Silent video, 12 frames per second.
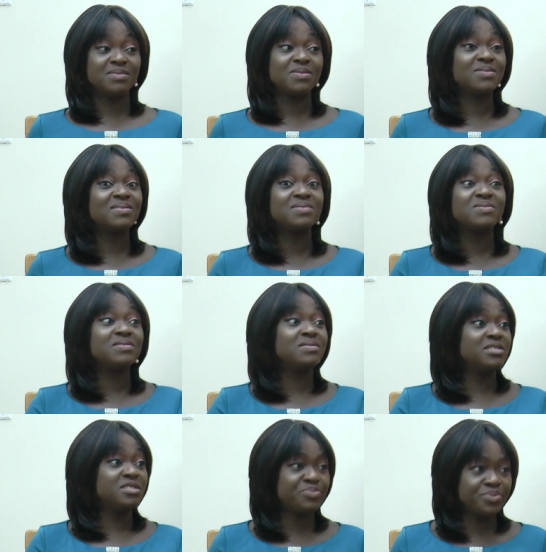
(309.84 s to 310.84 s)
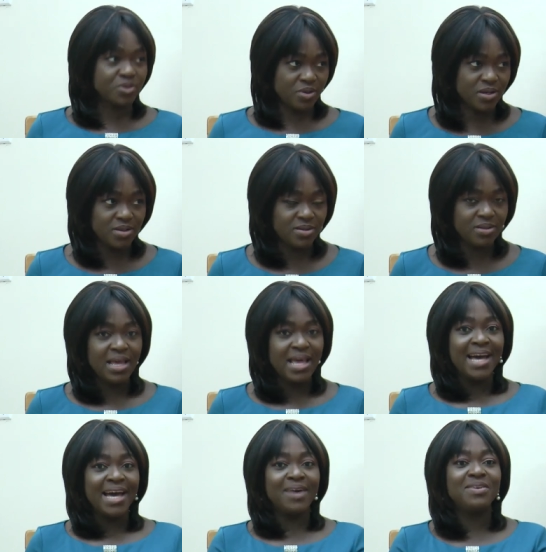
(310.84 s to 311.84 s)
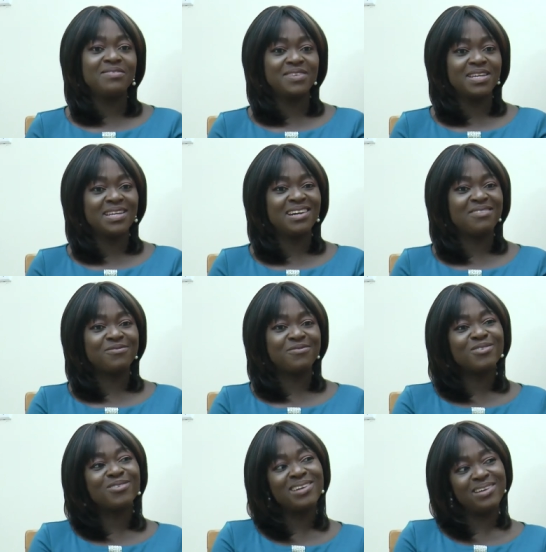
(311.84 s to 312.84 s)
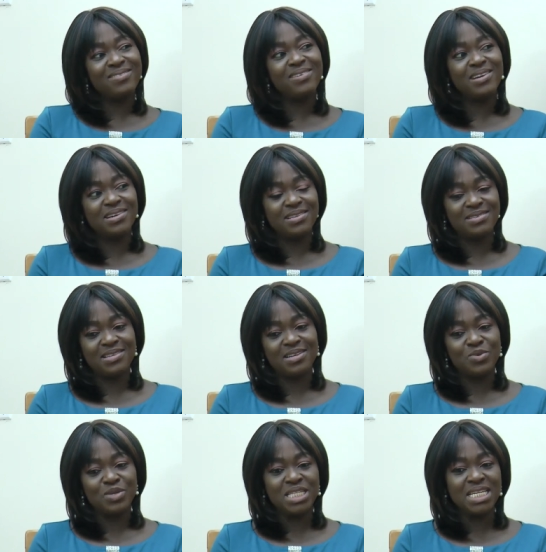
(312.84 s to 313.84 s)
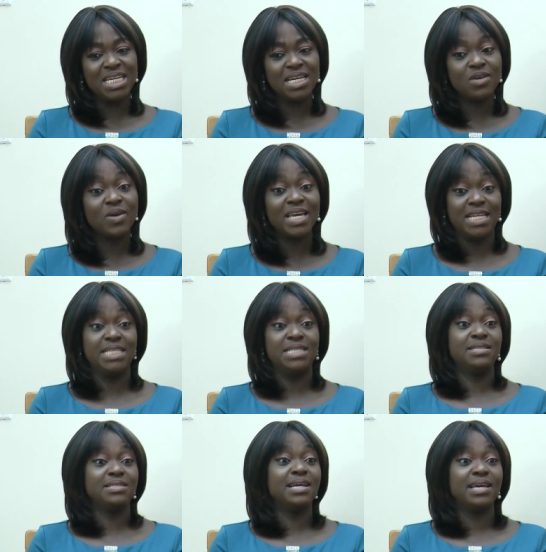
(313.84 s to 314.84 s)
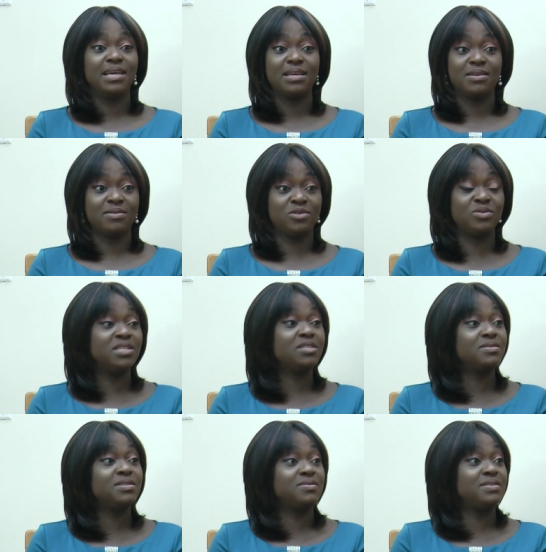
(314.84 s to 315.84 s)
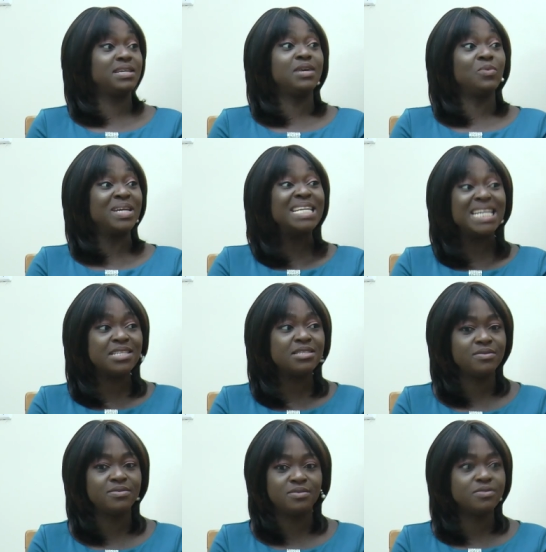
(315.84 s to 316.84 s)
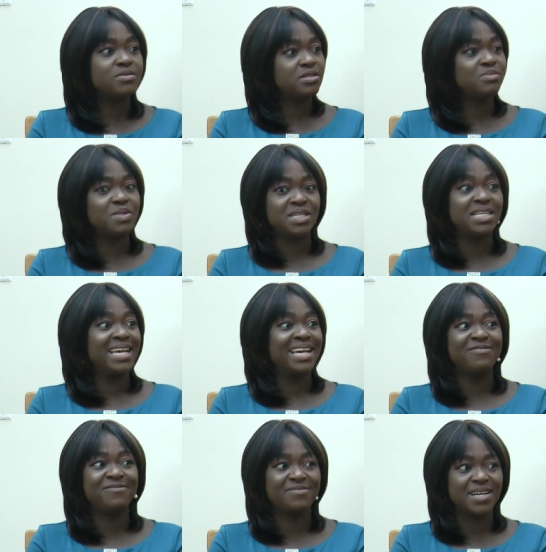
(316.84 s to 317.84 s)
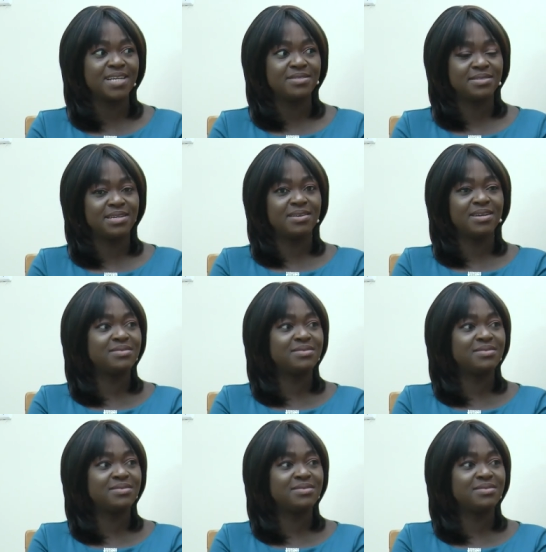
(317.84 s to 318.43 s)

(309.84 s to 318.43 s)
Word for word: Nigeria because everything is broken. However, there are four areas that we think, okay, this is like today, today, today, we need to do something here fast.